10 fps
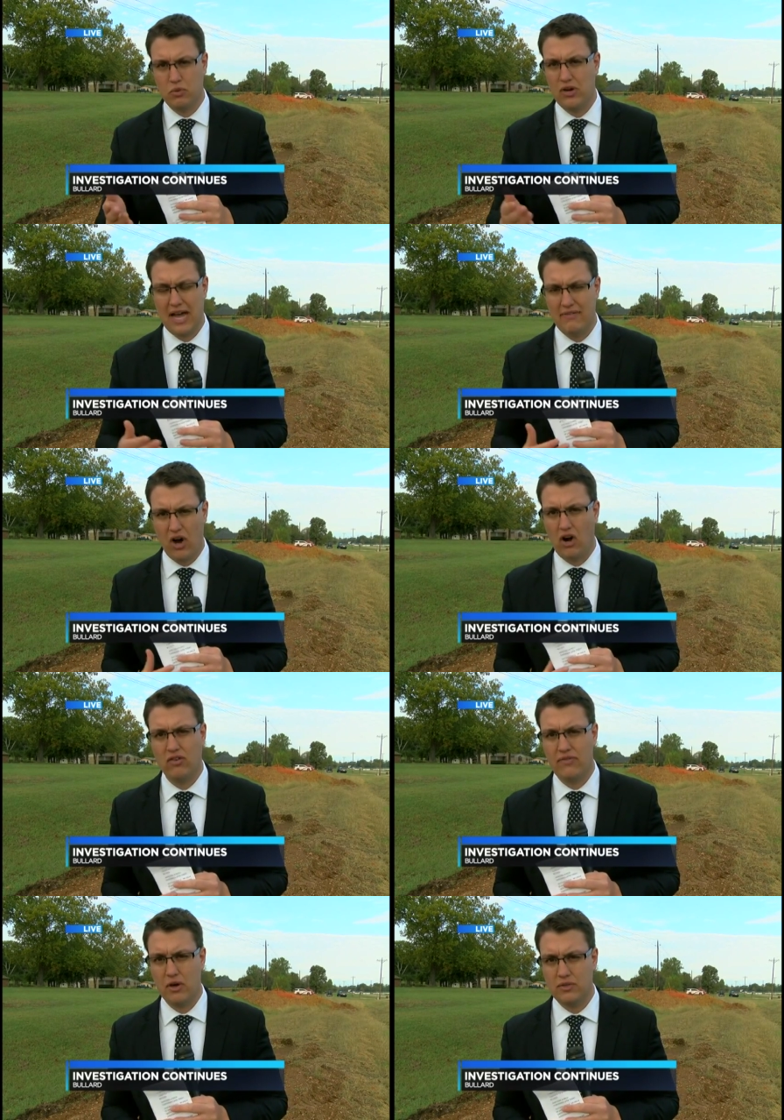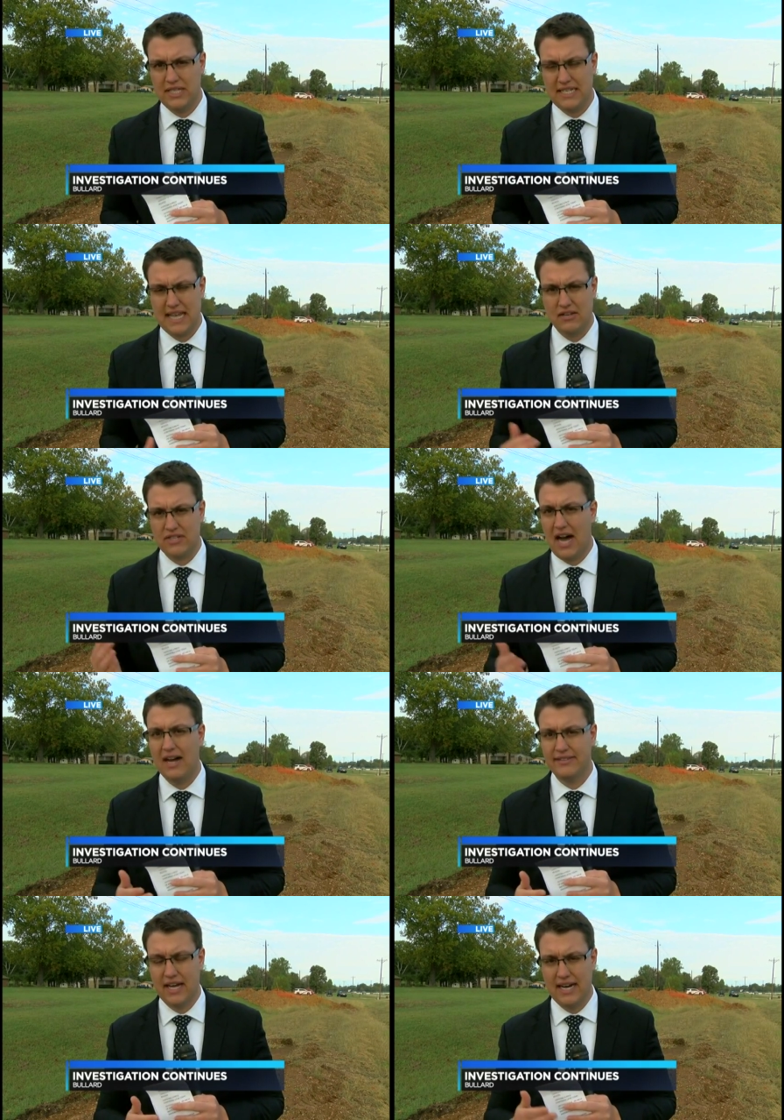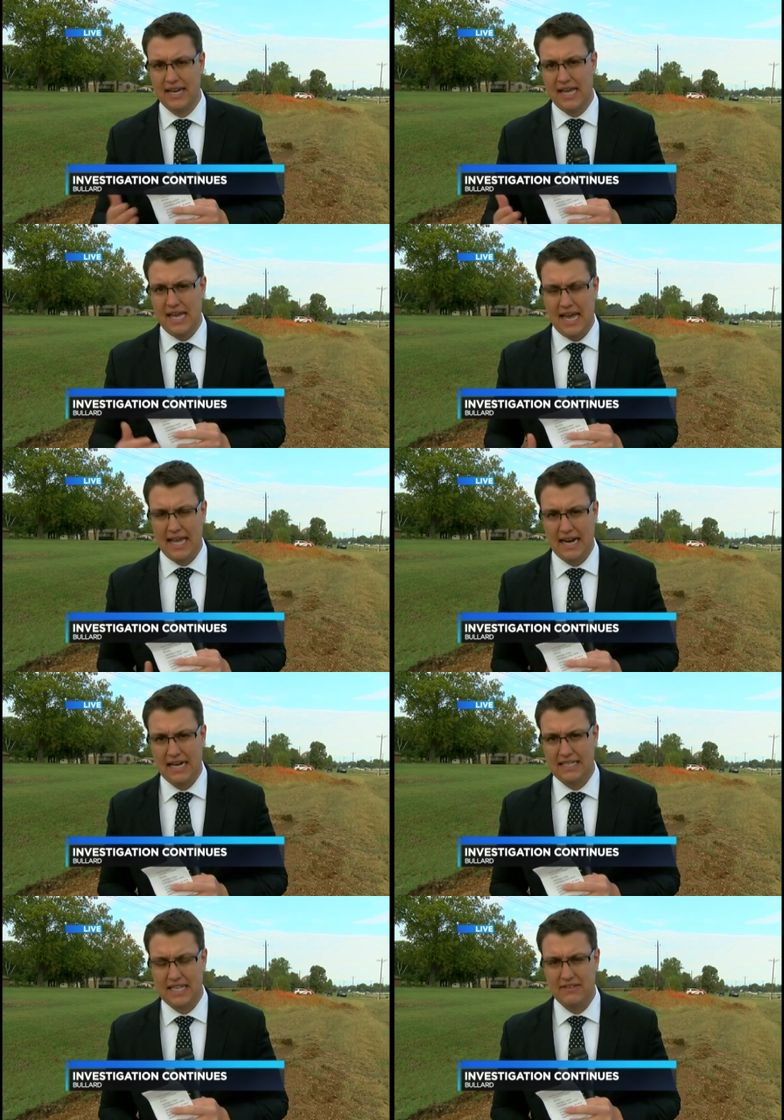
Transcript: and we'll have all of those details online and on